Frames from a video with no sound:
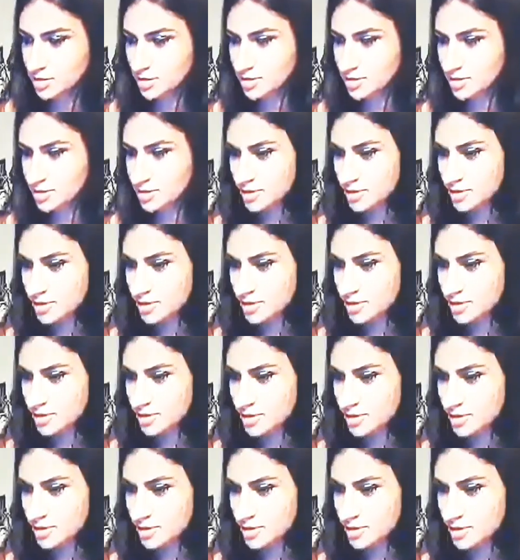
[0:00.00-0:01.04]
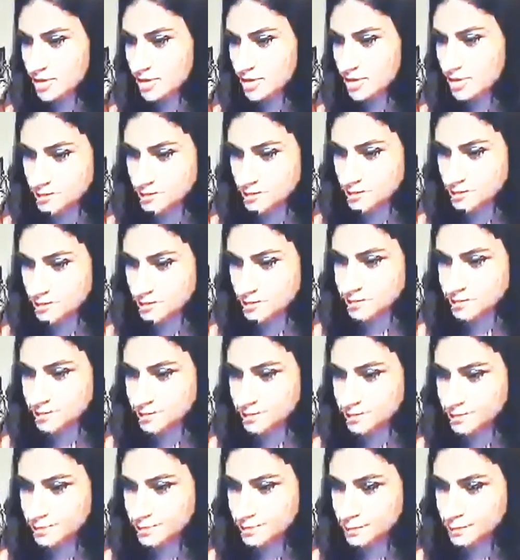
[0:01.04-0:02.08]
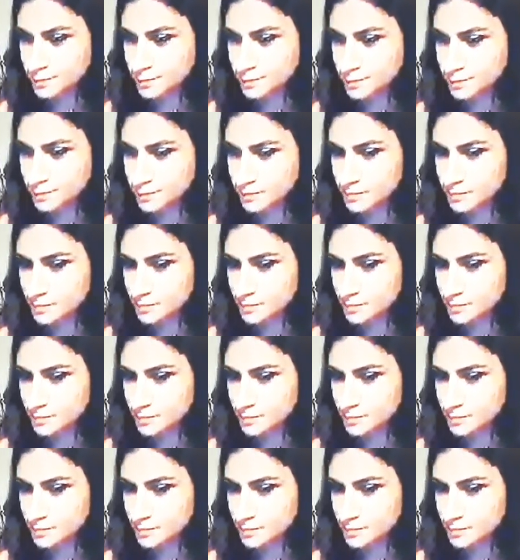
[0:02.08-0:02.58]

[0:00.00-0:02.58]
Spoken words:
So the ley lines are the